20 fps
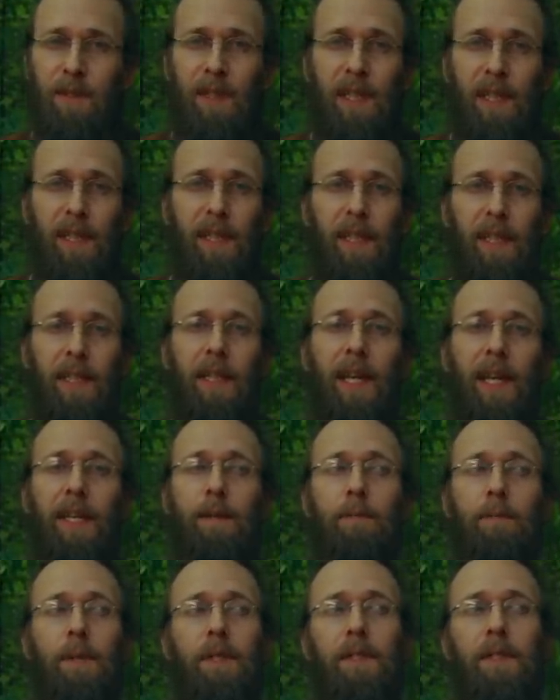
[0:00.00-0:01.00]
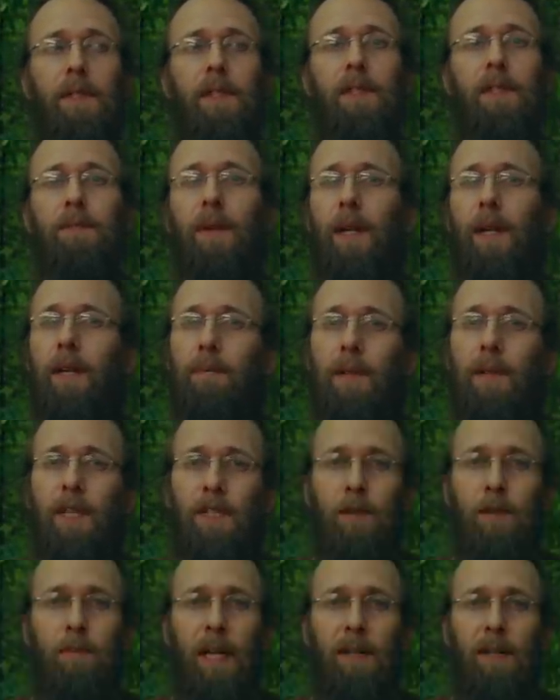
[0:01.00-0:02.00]
that enlightenment is very
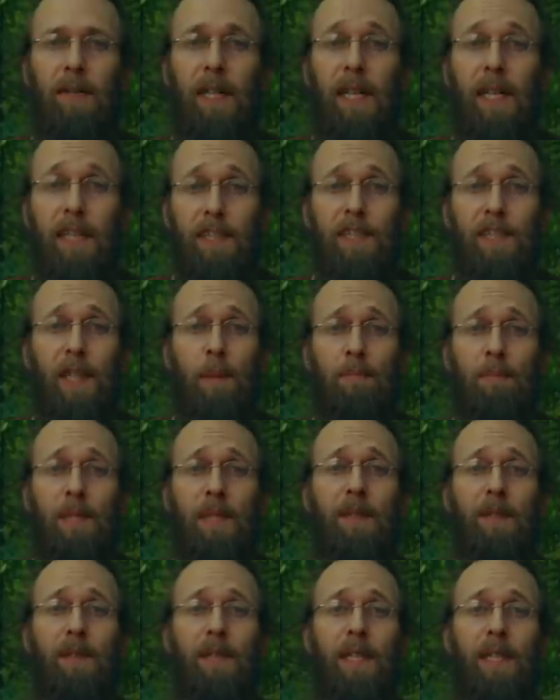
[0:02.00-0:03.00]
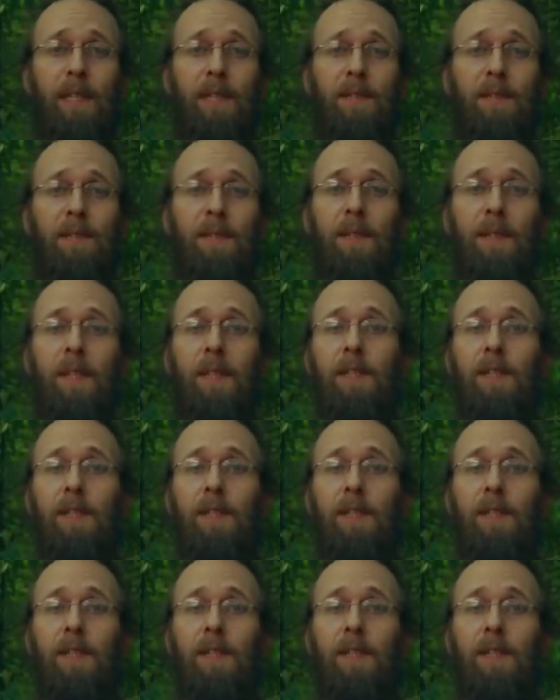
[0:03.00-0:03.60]
much about accepting things